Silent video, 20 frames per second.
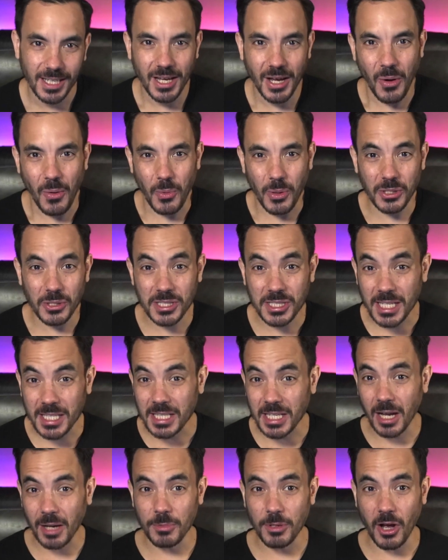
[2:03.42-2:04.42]
When you're
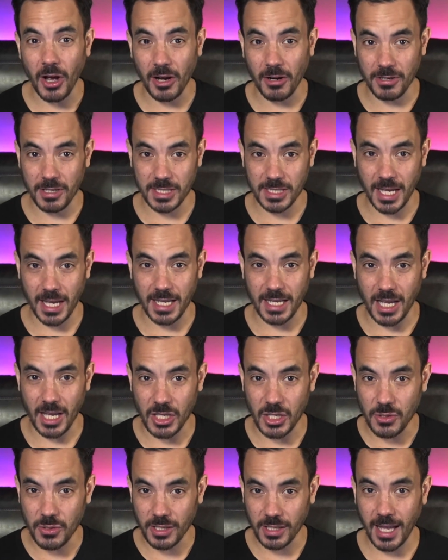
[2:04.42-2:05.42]
setting up your RSA,
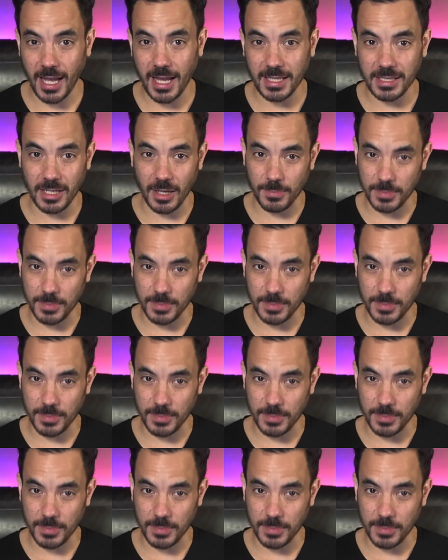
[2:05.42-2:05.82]
you can add up